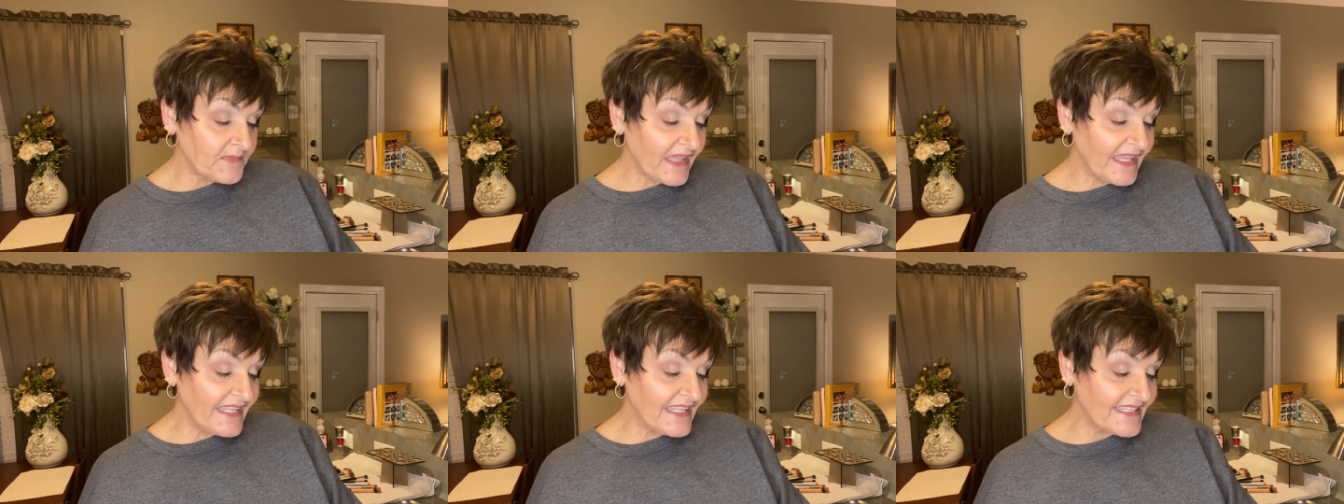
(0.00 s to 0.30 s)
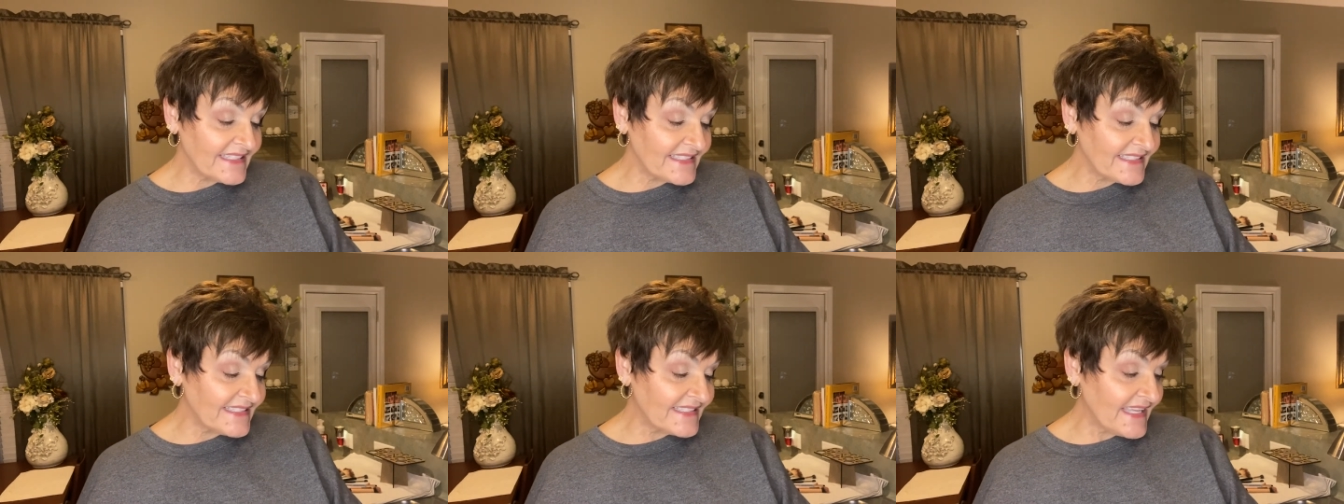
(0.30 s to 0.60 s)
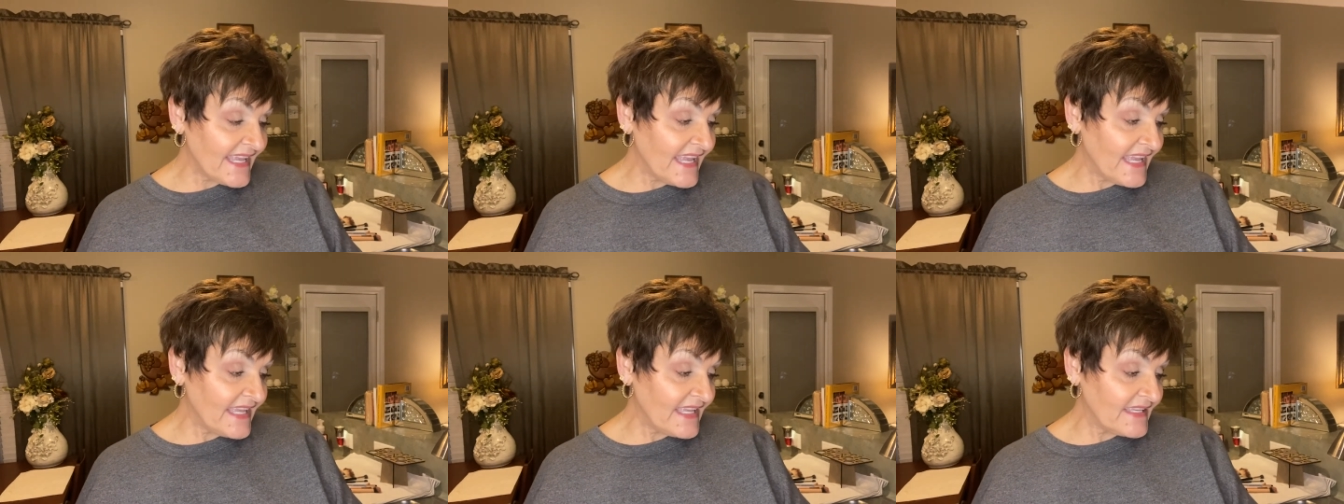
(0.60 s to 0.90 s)
and it
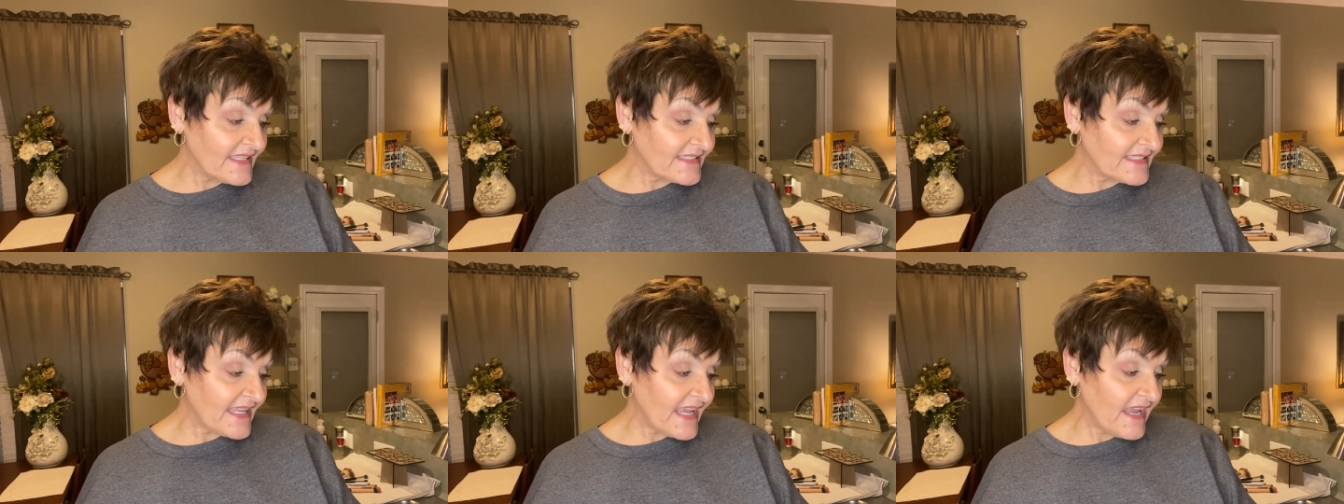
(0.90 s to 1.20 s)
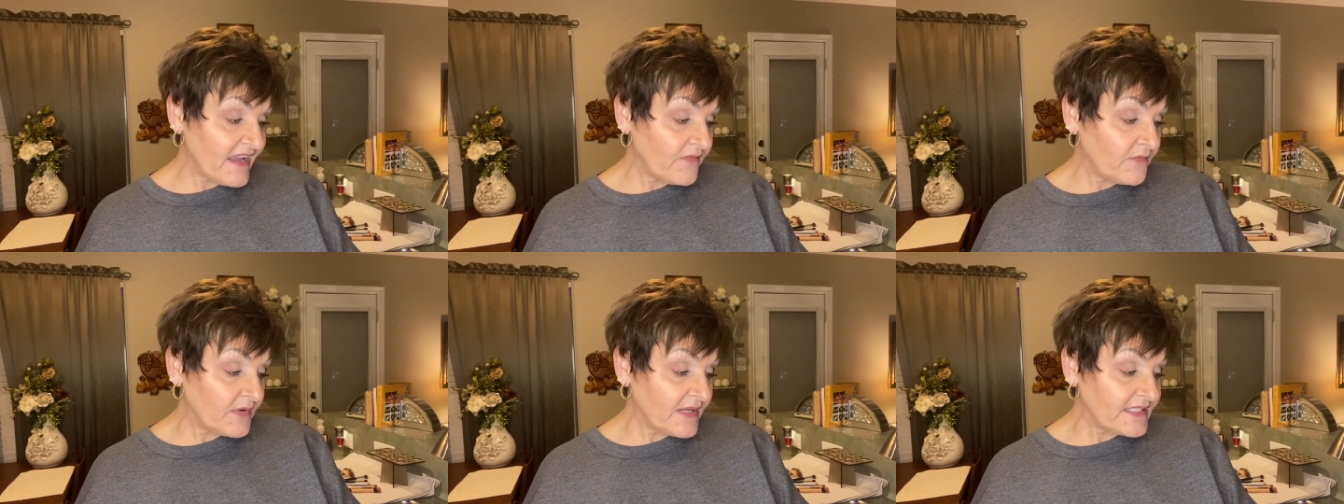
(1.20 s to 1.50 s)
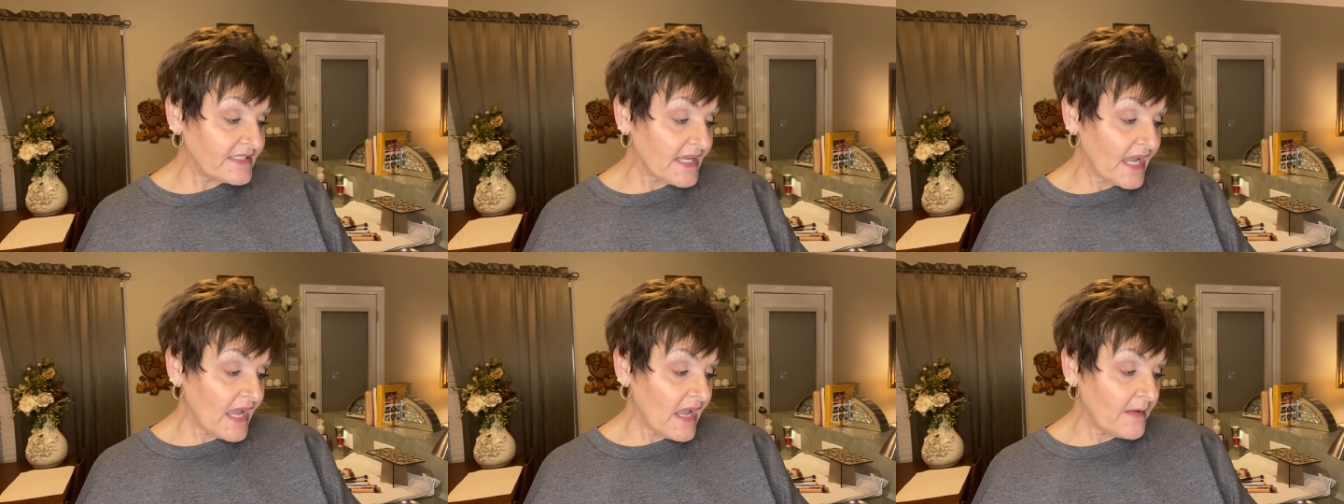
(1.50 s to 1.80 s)
says every
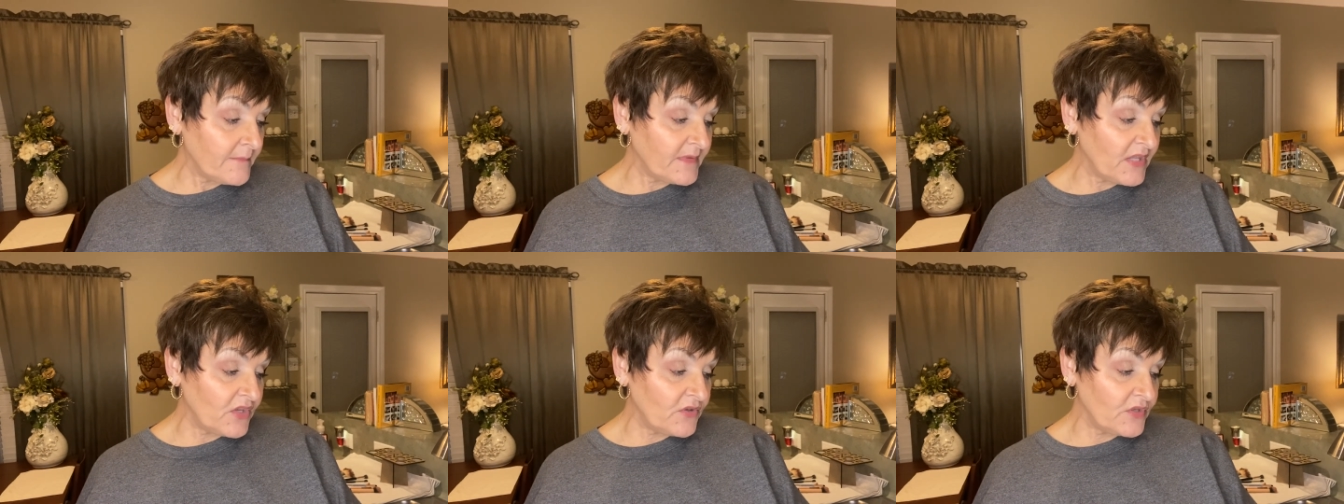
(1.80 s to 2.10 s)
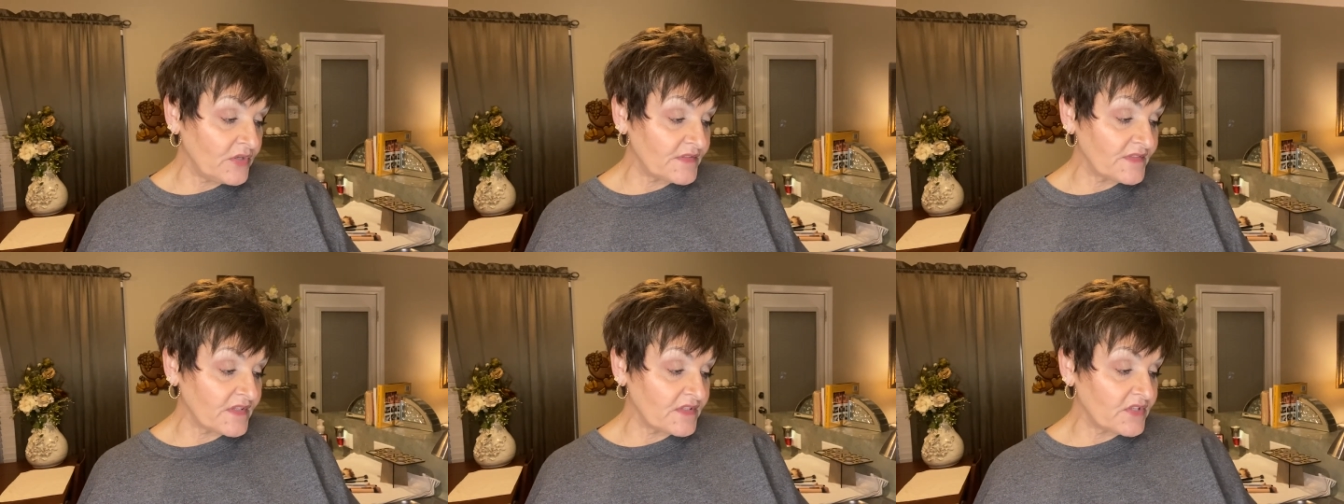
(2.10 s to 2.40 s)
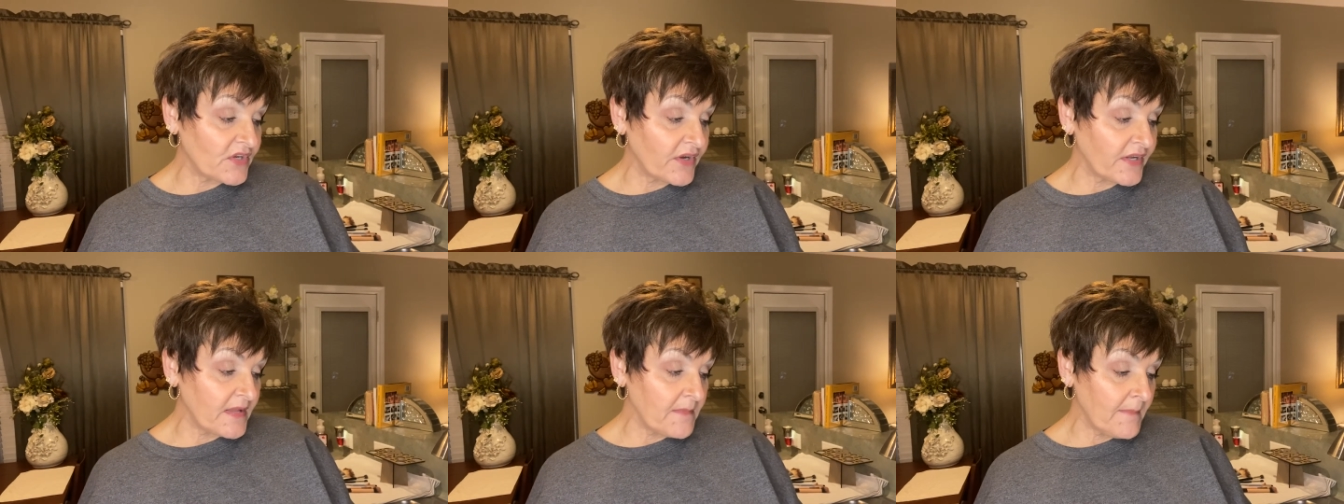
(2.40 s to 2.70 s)
time you use a
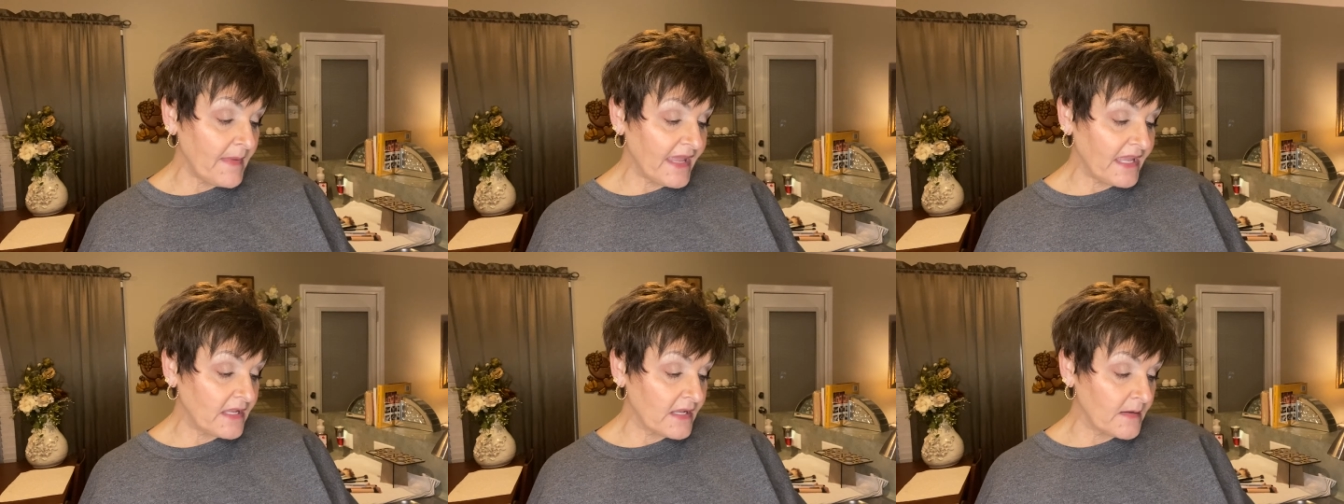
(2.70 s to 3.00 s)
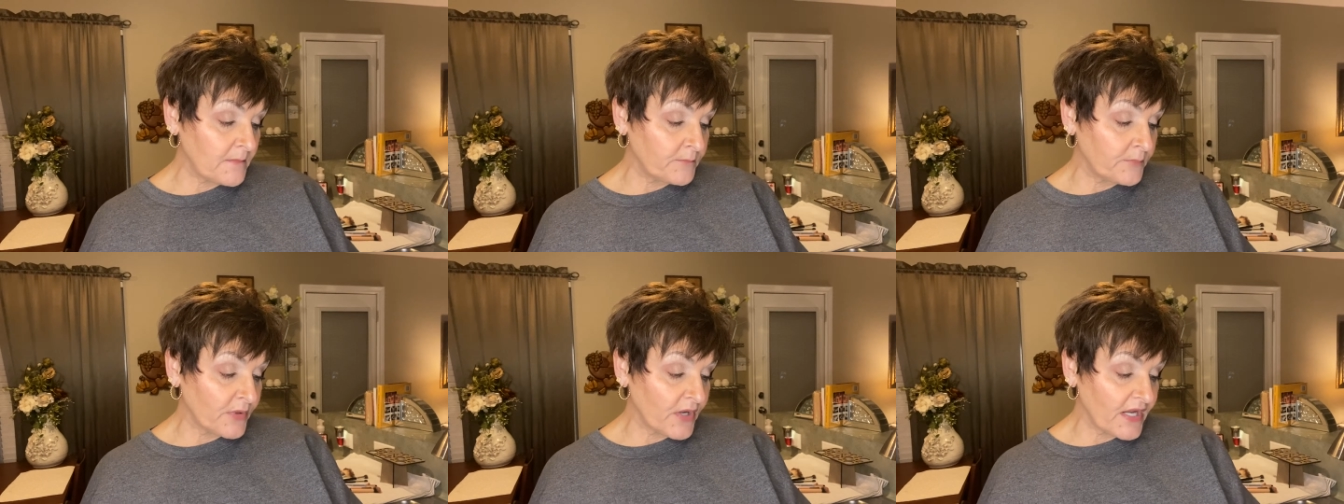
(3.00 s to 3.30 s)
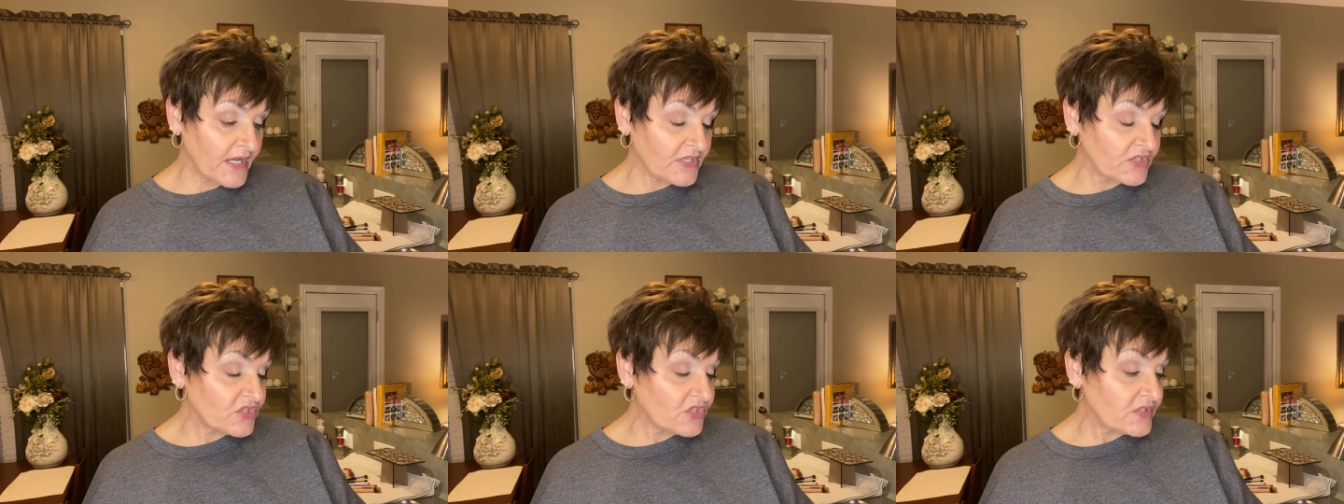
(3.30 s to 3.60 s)
dirty makeup
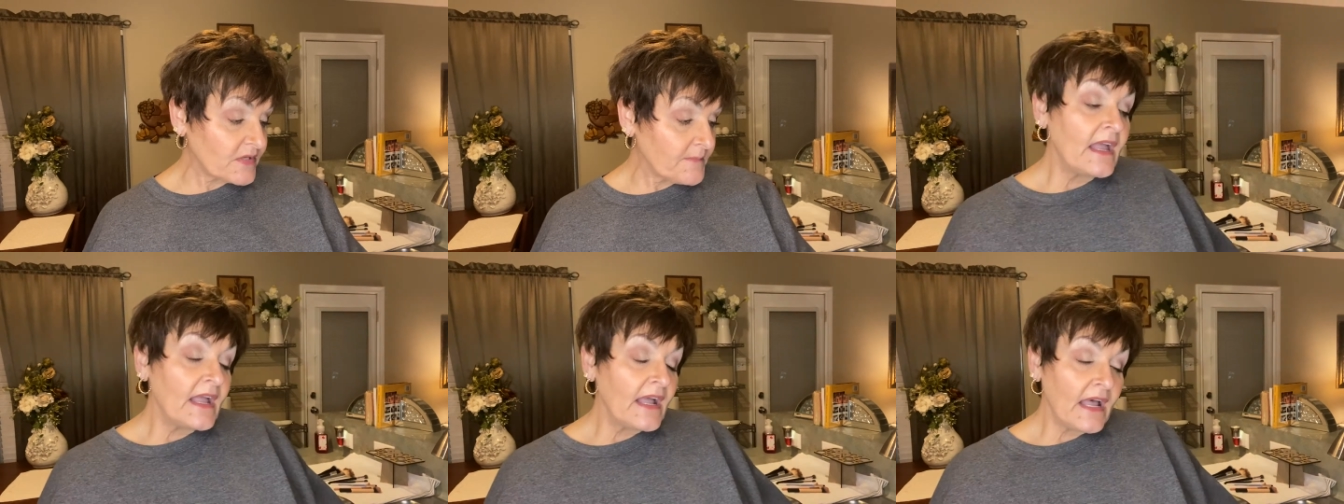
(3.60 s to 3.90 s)
brush,